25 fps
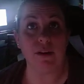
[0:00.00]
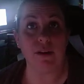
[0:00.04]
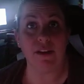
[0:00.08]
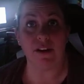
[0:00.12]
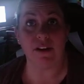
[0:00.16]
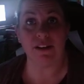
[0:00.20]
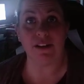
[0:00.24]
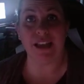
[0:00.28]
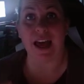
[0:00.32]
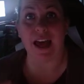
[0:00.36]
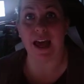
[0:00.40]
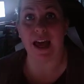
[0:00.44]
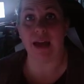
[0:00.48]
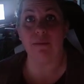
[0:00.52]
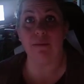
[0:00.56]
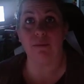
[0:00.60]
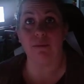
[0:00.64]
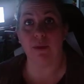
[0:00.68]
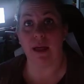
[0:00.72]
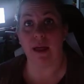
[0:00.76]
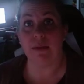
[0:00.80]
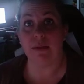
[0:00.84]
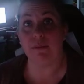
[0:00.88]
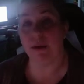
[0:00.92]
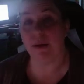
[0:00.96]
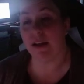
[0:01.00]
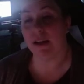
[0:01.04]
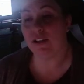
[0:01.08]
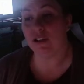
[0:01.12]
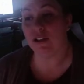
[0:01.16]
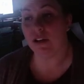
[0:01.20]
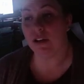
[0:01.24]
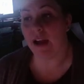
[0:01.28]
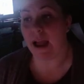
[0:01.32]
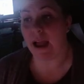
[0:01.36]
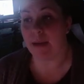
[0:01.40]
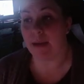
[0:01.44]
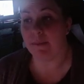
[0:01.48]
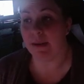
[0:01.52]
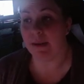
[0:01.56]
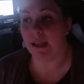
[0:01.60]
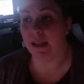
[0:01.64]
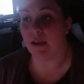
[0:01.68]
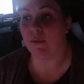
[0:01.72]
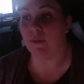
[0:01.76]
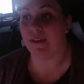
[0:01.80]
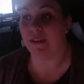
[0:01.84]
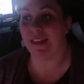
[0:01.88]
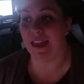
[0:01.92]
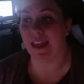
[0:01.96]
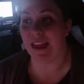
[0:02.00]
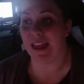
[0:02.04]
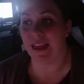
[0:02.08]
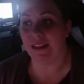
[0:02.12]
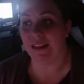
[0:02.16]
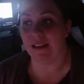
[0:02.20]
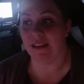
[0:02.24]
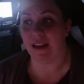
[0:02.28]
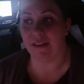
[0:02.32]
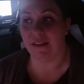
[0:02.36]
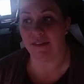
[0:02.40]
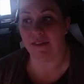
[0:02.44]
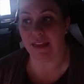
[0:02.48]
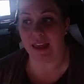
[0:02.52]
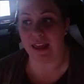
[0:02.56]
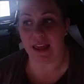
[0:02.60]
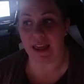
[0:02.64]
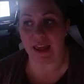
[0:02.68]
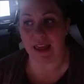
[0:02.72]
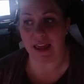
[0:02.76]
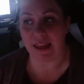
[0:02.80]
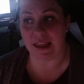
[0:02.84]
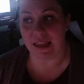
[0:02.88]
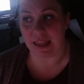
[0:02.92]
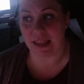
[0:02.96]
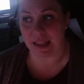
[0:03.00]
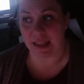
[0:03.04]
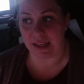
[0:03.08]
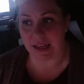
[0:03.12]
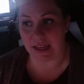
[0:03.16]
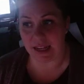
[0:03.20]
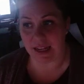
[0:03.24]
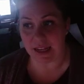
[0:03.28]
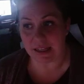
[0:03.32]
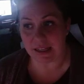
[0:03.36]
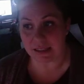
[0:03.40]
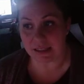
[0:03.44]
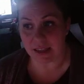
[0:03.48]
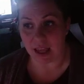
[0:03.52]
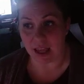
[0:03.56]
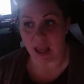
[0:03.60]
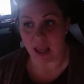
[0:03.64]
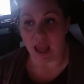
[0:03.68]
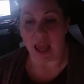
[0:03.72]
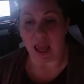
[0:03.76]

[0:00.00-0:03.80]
where there's high blood pressure happening within the kidneys.